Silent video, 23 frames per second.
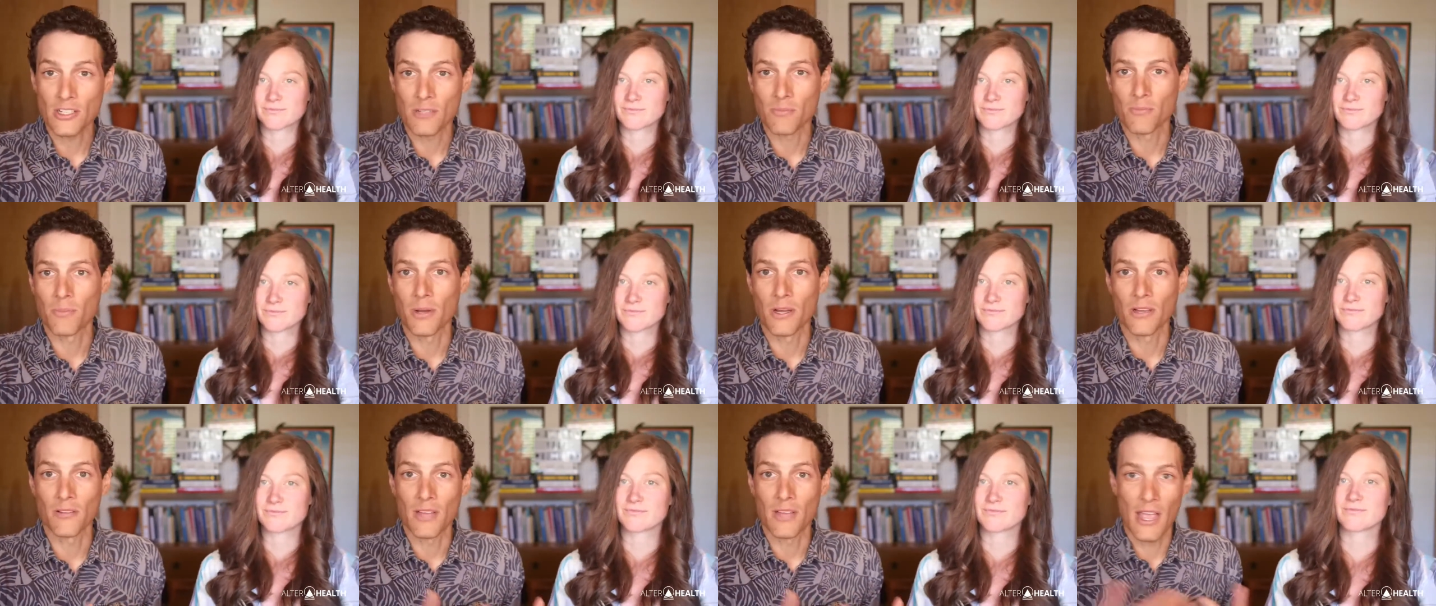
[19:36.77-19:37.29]

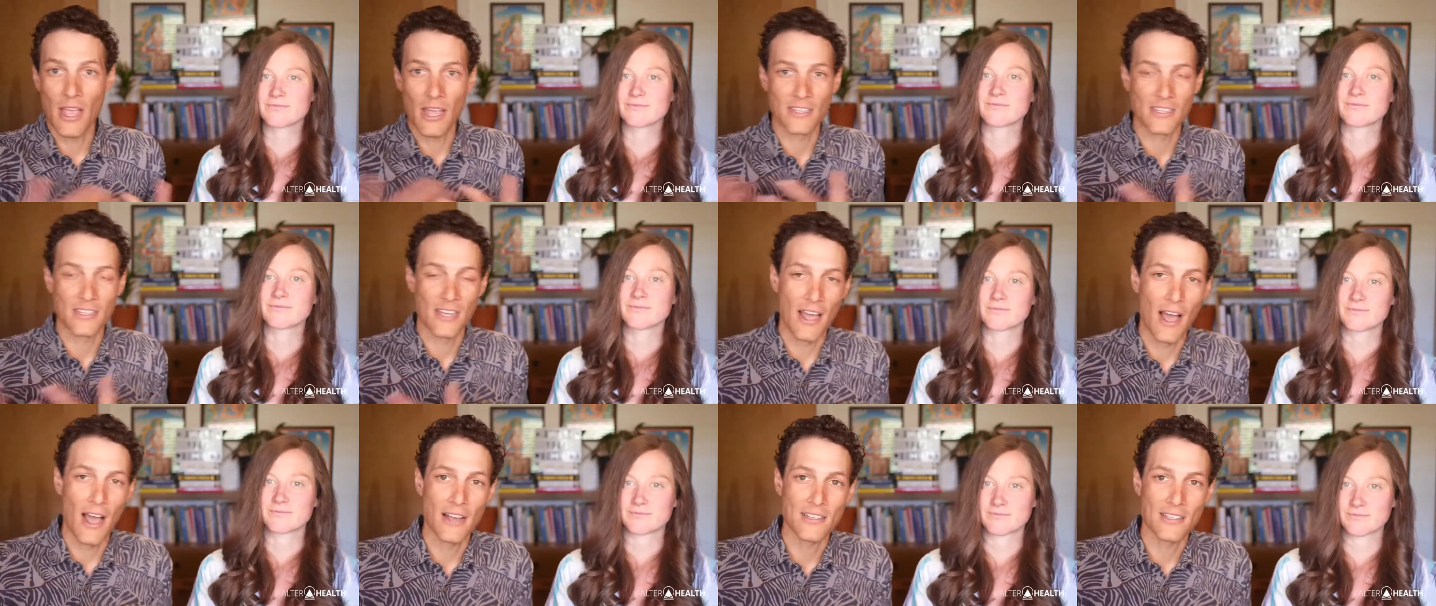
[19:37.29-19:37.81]
Speaker 1: but
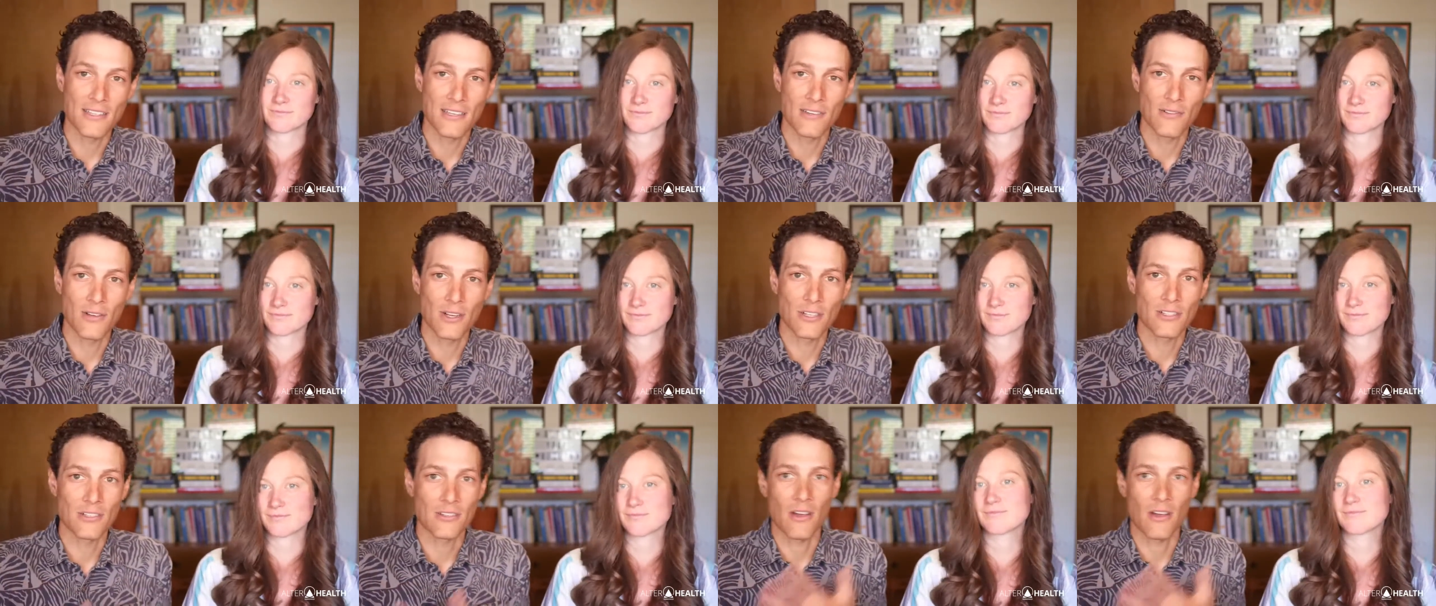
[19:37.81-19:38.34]
antioxidant
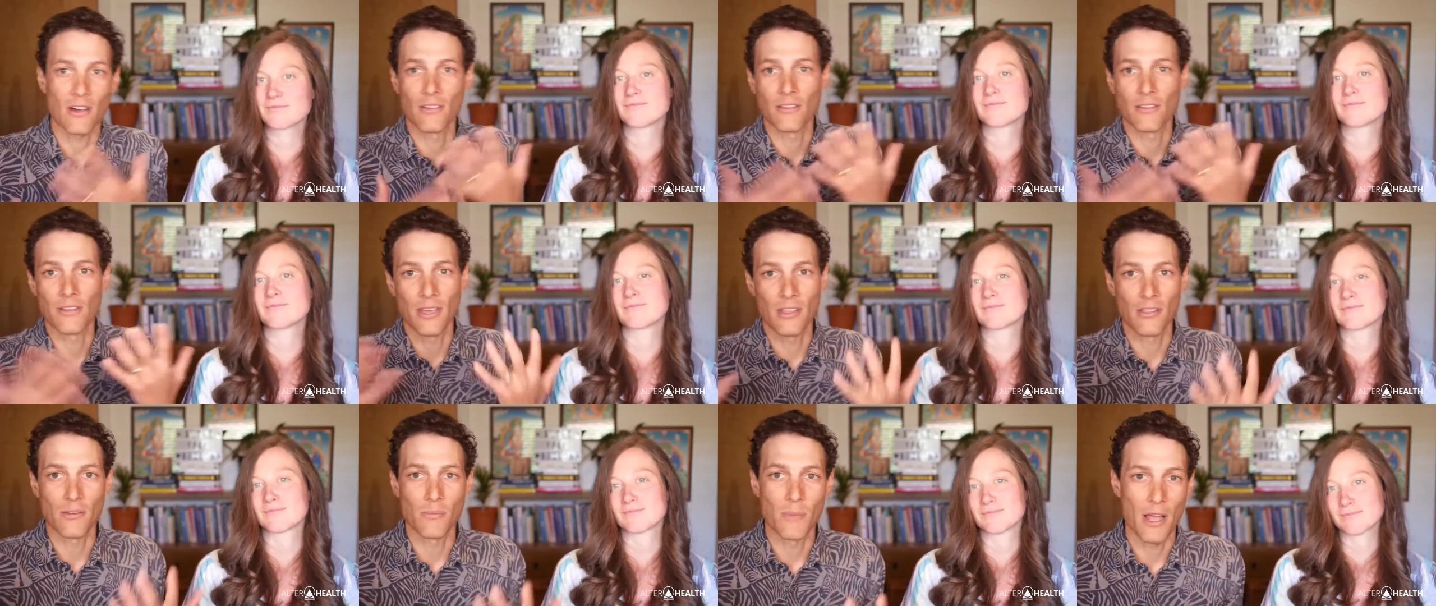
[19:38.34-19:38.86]
rich, all the
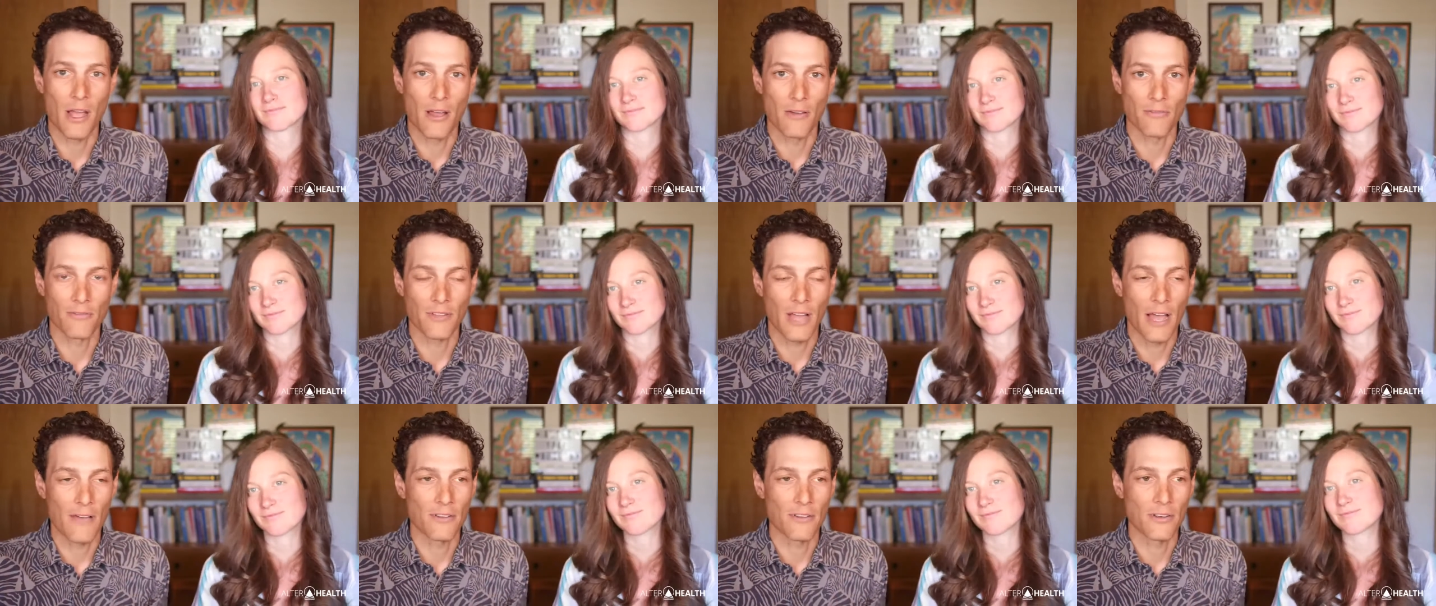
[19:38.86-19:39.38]
other
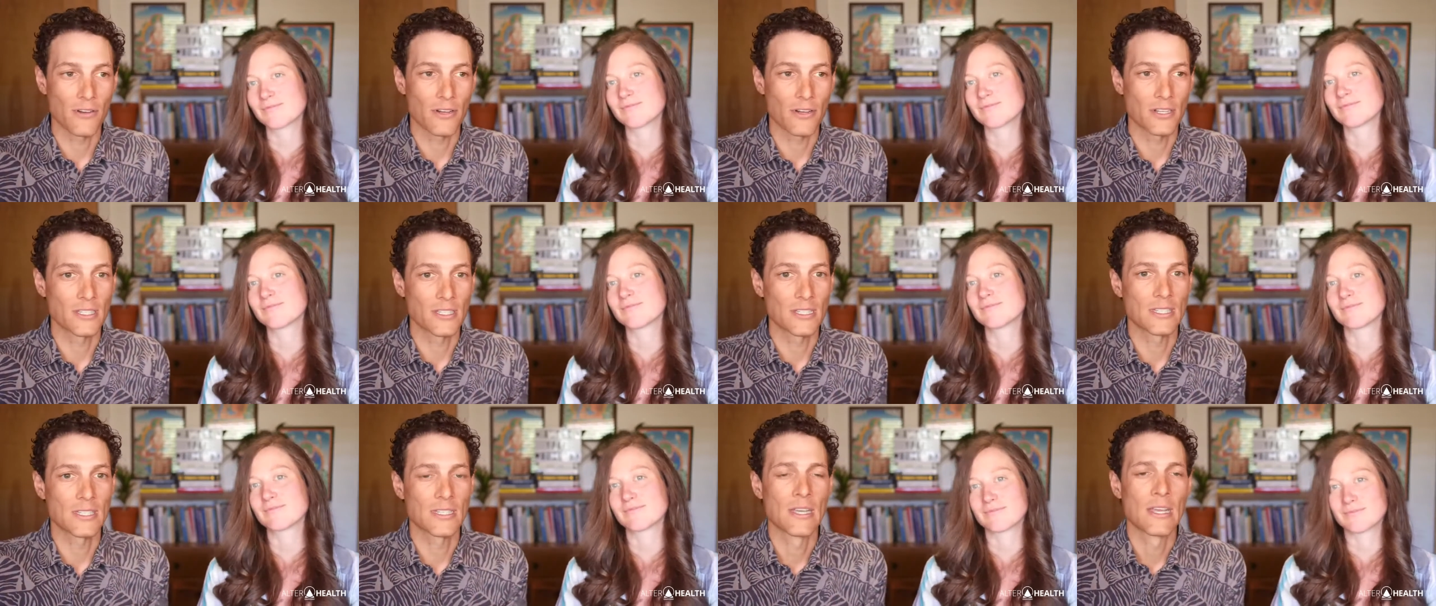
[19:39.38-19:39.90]

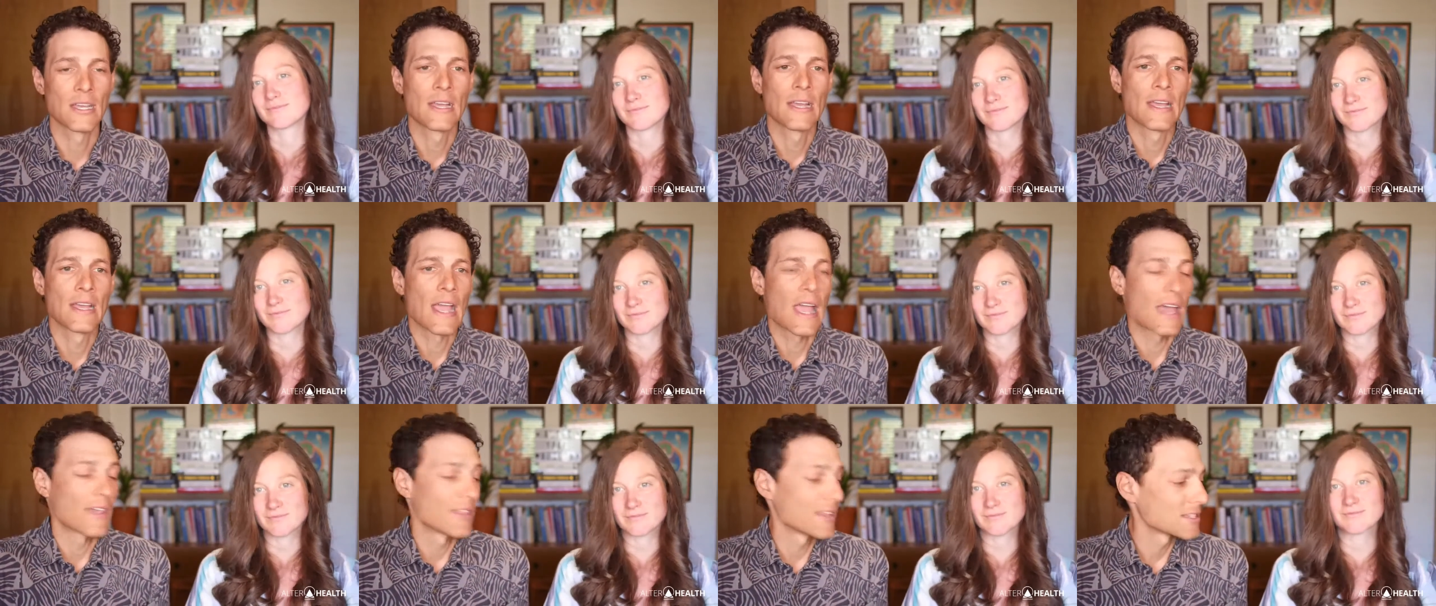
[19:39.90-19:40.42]
bioflavonoids.
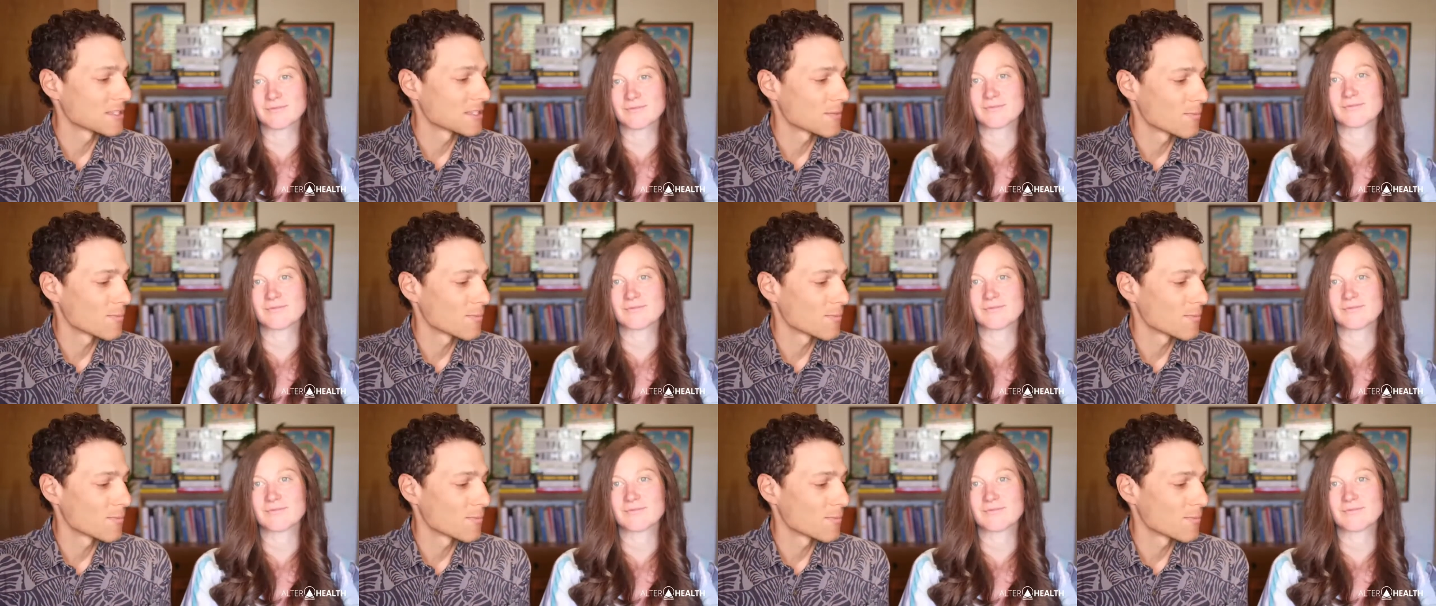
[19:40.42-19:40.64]
And they support